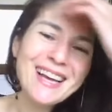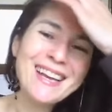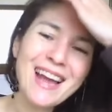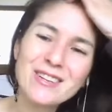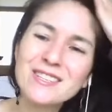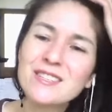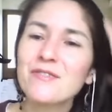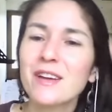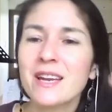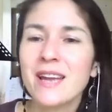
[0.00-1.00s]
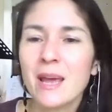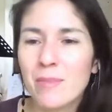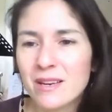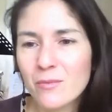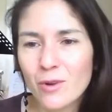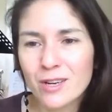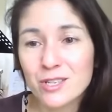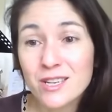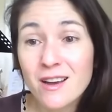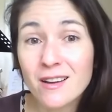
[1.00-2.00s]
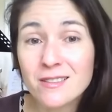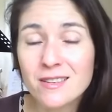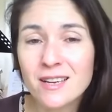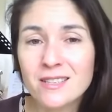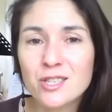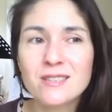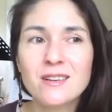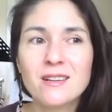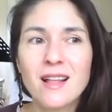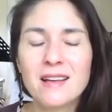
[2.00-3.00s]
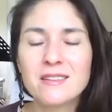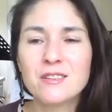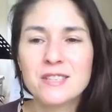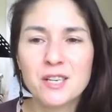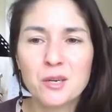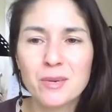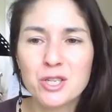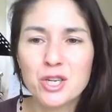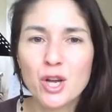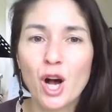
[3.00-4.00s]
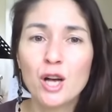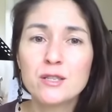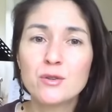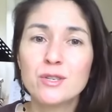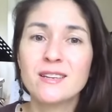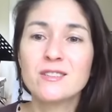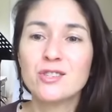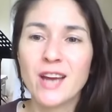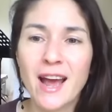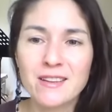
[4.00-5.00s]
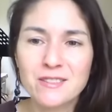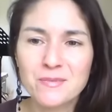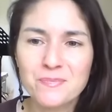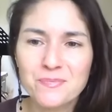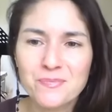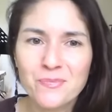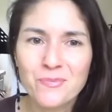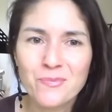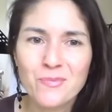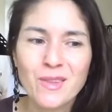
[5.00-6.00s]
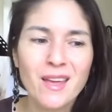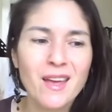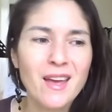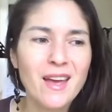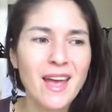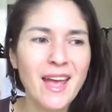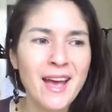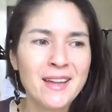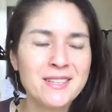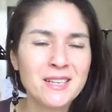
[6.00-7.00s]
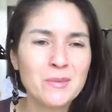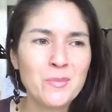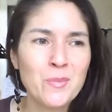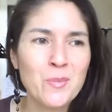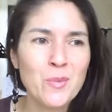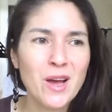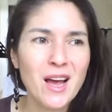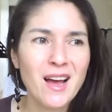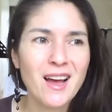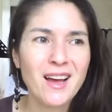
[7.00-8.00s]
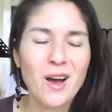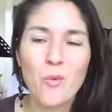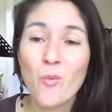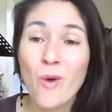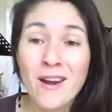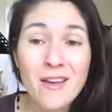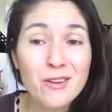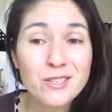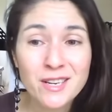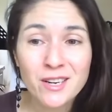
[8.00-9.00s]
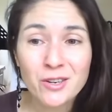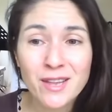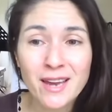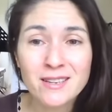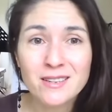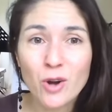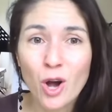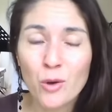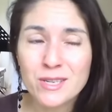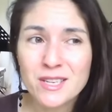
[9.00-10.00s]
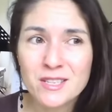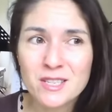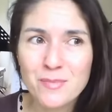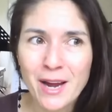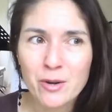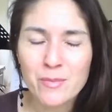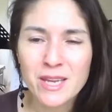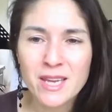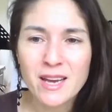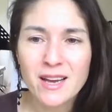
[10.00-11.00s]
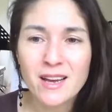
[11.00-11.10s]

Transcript: Now, this is a funny name, but what she also does, she is a classical singer, but she also does jazz. And one other singer that always inspired me,